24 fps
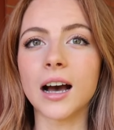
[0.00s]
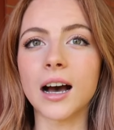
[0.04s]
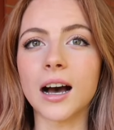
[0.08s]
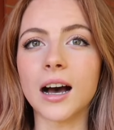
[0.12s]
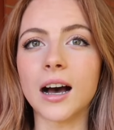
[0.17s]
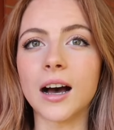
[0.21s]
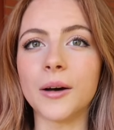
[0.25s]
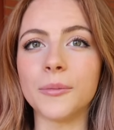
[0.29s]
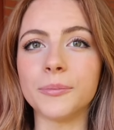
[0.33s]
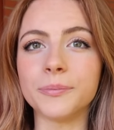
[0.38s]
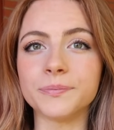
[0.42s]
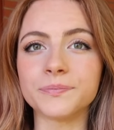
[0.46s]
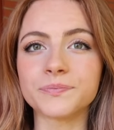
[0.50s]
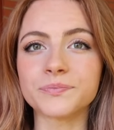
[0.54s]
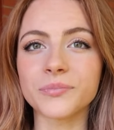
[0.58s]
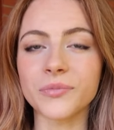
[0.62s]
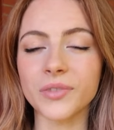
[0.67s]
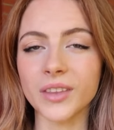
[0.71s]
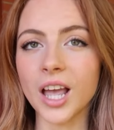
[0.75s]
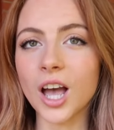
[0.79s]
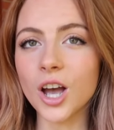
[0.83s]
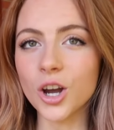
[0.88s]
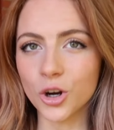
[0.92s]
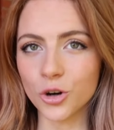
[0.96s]

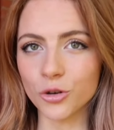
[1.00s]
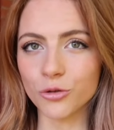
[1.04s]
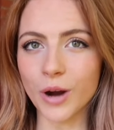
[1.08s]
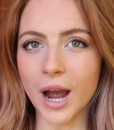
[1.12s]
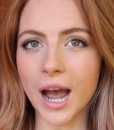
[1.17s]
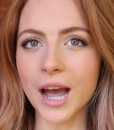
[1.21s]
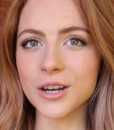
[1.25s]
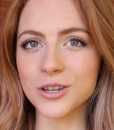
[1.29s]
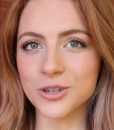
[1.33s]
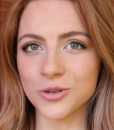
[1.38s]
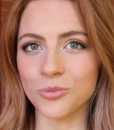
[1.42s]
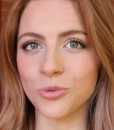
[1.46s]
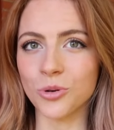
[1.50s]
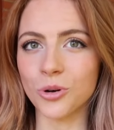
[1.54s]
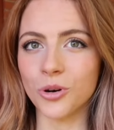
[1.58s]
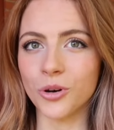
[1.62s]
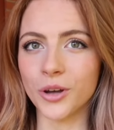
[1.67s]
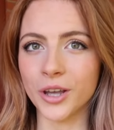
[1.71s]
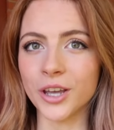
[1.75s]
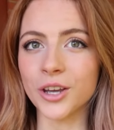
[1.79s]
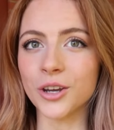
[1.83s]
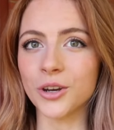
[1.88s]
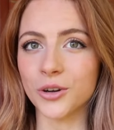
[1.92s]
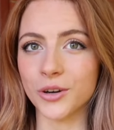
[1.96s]
a
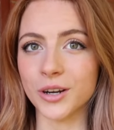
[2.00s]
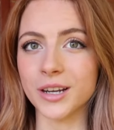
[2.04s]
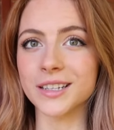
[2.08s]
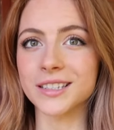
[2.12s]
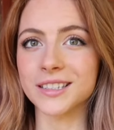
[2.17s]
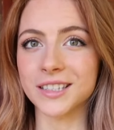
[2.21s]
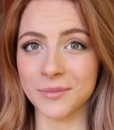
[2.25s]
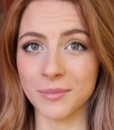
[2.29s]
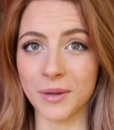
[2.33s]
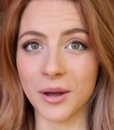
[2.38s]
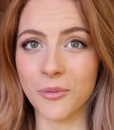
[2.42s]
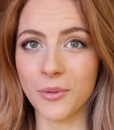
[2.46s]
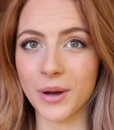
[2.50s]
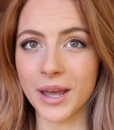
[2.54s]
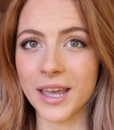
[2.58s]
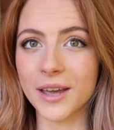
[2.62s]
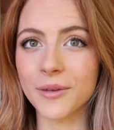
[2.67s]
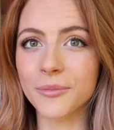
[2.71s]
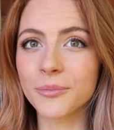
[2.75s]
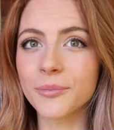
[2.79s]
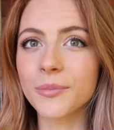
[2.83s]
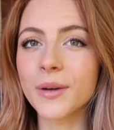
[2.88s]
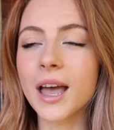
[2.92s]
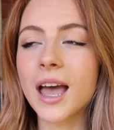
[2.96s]
gradual increase in my
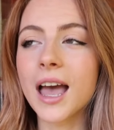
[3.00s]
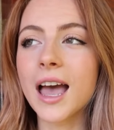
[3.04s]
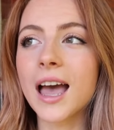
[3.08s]
weight.